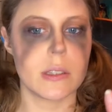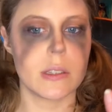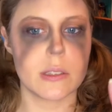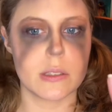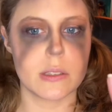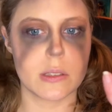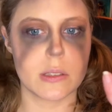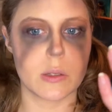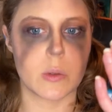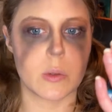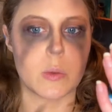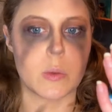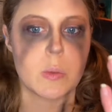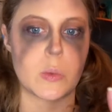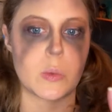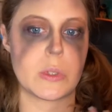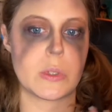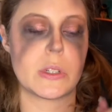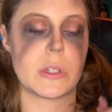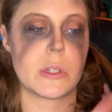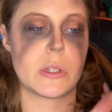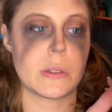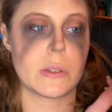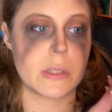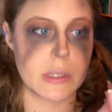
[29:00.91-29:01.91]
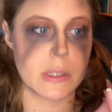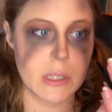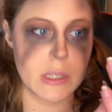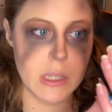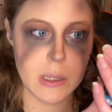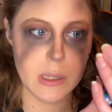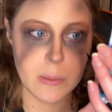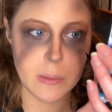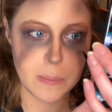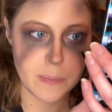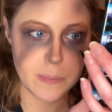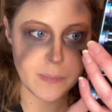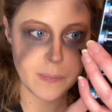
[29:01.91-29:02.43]
so we shall see
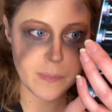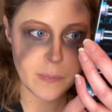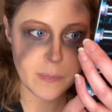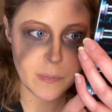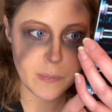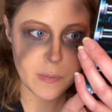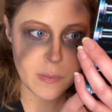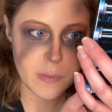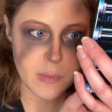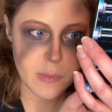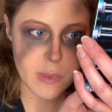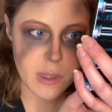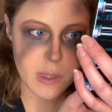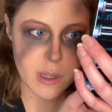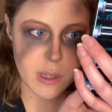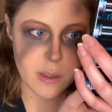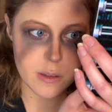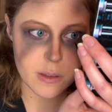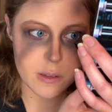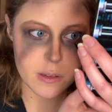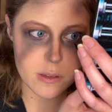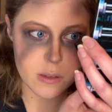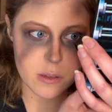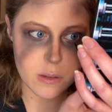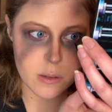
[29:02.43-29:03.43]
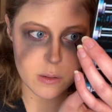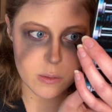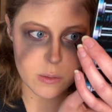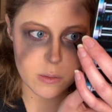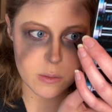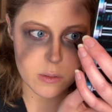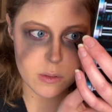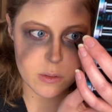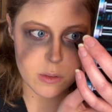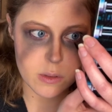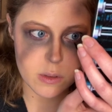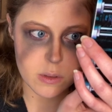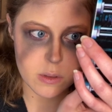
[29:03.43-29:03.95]
how this goes.